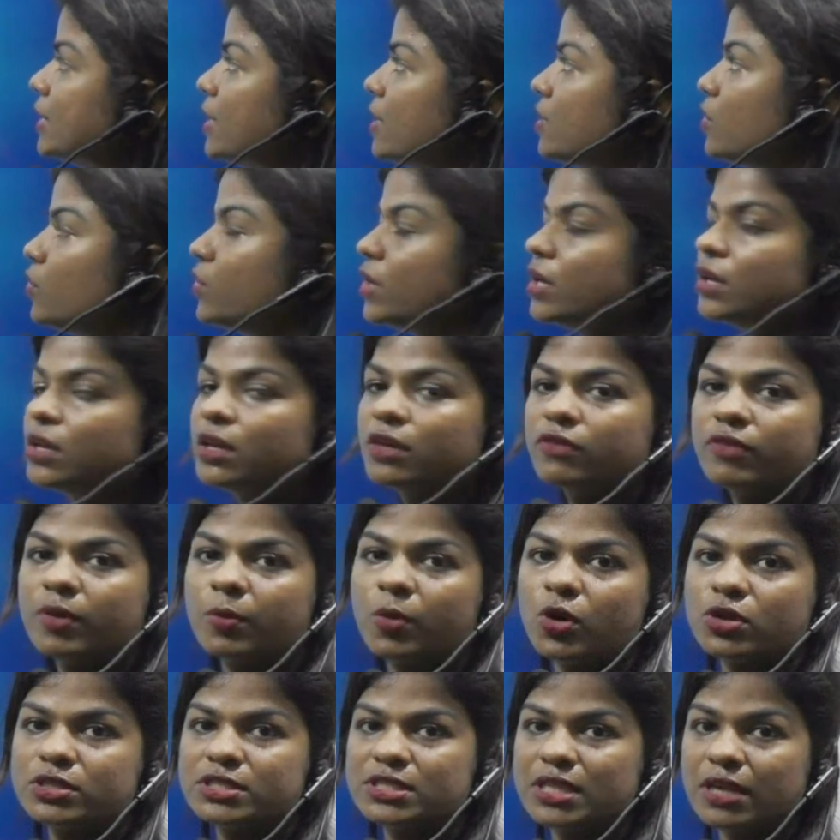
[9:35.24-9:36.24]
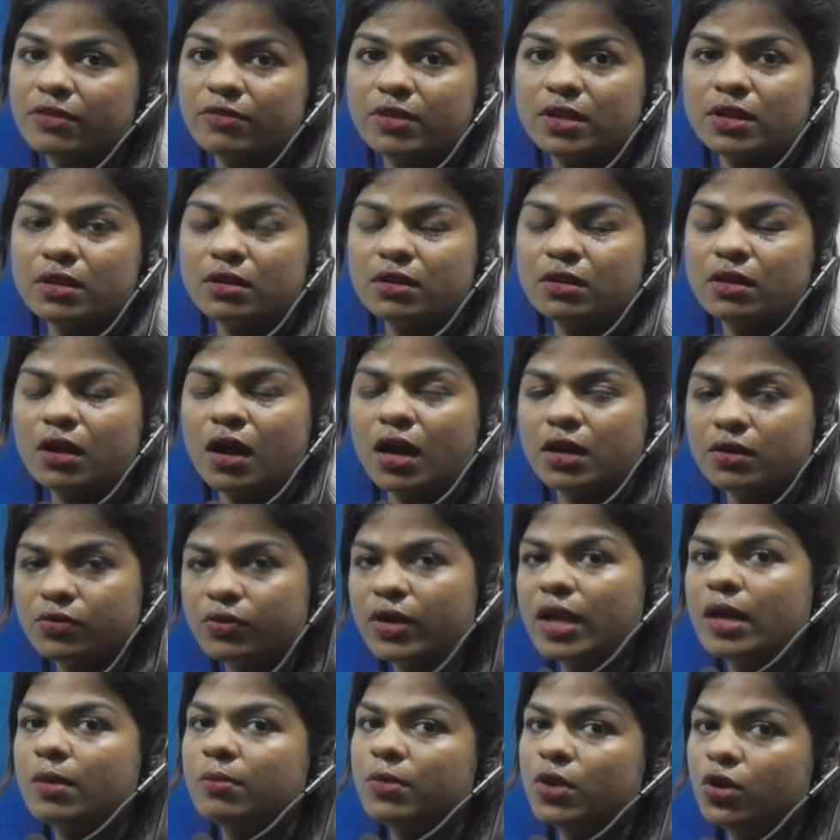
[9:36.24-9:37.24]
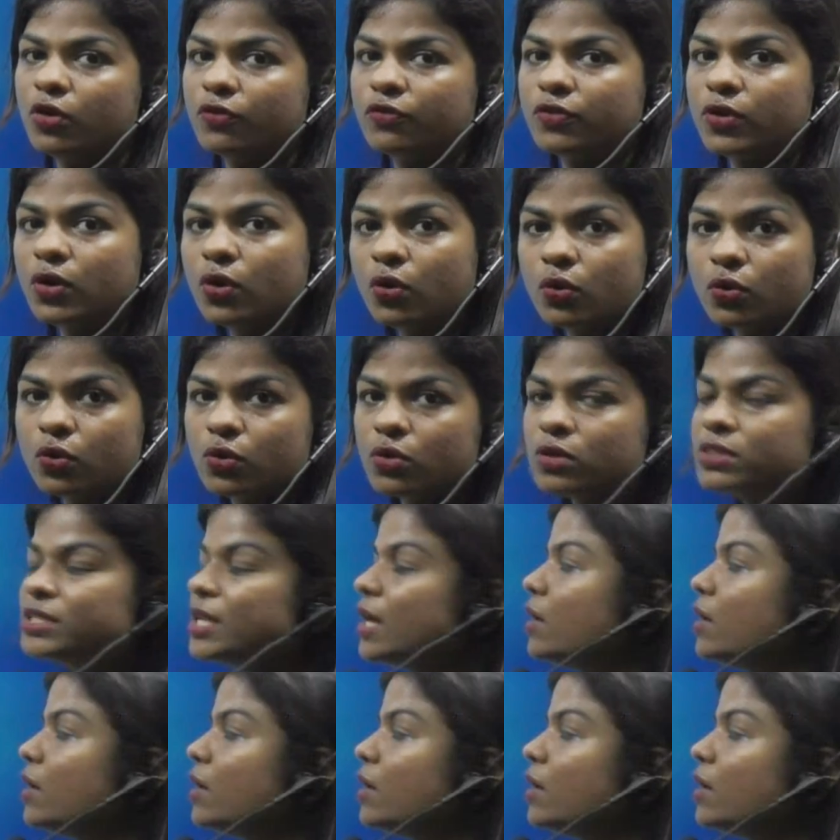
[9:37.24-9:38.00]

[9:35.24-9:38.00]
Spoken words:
then you can give about 700 ml of glucose